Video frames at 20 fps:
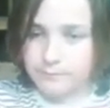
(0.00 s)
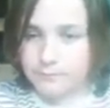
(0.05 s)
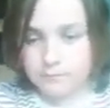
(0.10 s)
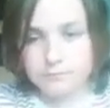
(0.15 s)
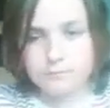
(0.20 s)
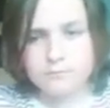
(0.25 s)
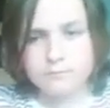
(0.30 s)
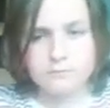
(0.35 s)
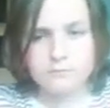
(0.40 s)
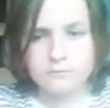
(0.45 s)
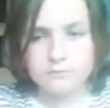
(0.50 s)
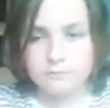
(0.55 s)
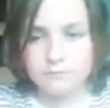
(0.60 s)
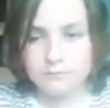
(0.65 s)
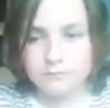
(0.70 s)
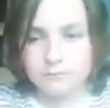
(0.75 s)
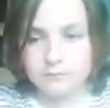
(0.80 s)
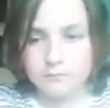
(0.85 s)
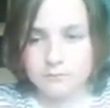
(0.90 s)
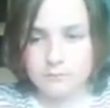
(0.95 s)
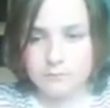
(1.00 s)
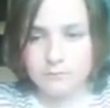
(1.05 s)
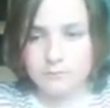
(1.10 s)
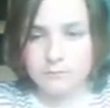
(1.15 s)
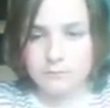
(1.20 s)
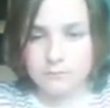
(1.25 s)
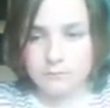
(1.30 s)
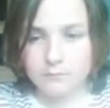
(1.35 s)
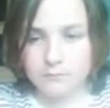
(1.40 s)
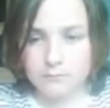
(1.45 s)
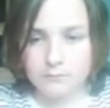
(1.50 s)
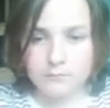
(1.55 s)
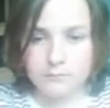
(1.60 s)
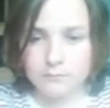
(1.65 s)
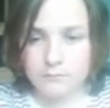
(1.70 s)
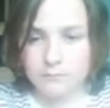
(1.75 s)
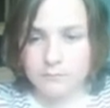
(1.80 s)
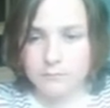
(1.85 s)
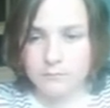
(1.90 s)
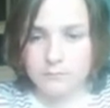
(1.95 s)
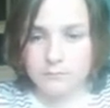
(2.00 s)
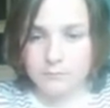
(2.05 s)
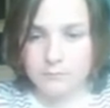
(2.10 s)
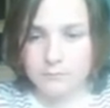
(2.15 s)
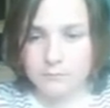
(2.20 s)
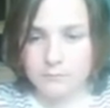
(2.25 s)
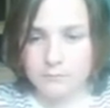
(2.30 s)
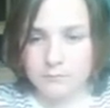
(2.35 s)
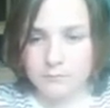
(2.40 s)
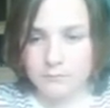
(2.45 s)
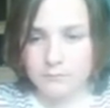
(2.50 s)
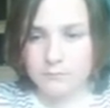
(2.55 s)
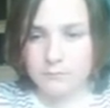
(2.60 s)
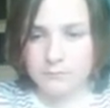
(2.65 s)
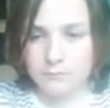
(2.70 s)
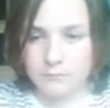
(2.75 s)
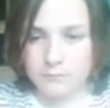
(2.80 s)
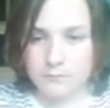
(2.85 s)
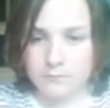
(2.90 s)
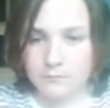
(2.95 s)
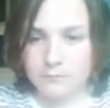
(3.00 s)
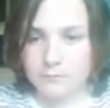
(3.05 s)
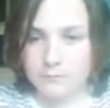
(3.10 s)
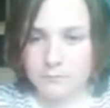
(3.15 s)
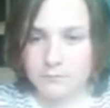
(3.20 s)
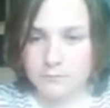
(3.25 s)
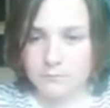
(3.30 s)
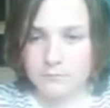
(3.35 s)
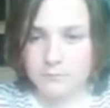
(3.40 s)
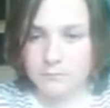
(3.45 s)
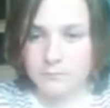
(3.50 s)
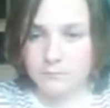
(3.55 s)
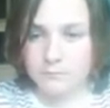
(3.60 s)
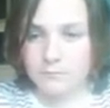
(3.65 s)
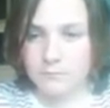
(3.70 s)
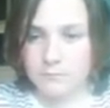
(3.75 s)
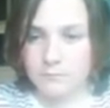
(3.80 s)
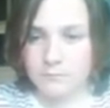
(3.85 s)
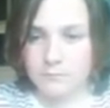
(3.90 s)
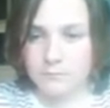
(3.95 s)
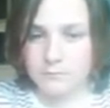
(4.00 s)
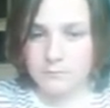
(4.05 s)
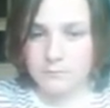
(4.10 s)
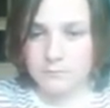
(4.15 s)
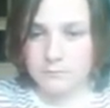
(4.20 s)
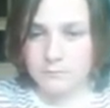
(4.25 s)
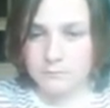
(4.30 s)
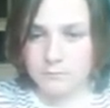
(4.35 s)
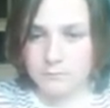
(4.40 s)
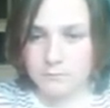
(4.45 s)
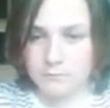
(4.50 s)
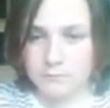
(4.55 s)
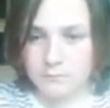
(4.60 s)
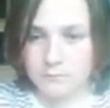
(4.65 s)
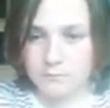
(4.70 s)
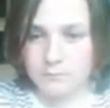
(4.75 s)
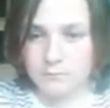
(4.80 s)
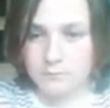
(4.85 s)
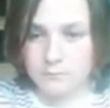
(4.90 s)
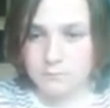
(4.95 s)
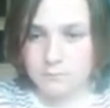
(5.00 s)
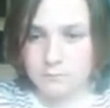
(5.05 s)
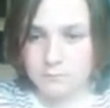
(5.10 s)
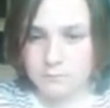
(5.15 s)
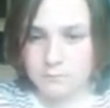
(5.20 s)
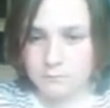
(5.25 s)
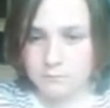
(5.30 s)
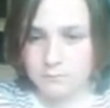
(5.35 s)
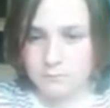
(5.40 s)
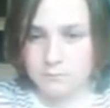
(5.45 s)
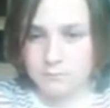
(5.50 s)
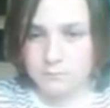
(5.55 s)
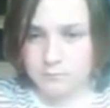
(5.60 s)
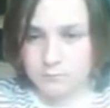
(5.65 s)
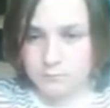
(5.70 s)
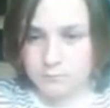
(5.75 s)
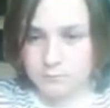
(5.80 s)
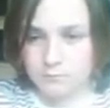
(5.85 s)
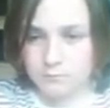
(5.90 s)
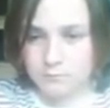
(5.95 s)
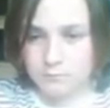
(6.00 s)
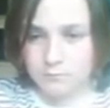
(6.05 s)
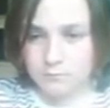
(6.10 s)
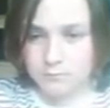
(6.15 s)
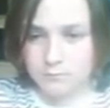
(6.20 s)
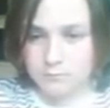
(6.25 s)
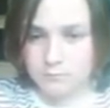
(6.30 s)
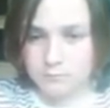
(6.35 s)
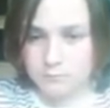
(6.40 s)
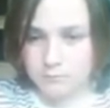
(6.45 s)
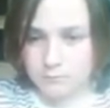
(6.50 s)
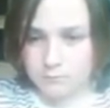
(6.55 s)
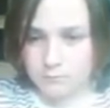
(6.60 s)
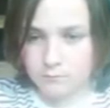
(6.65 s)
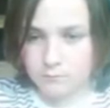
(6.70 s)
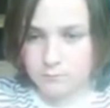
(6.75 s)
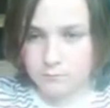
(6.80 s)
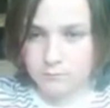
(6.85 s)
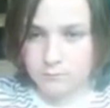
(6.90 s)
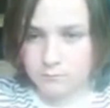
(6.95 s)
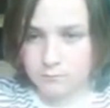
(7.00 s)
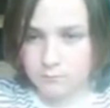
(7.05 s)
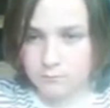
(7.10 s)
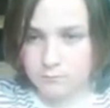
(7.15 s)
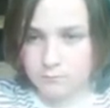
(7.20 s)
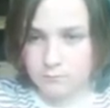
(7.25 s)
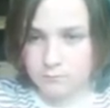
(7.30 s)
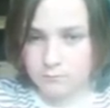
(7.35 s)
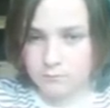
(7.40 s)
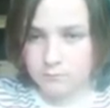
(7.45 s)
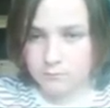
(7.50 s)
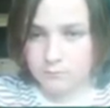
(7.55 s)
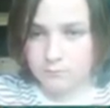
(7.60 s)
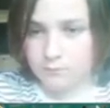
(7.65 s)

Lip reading: Nobody speaks.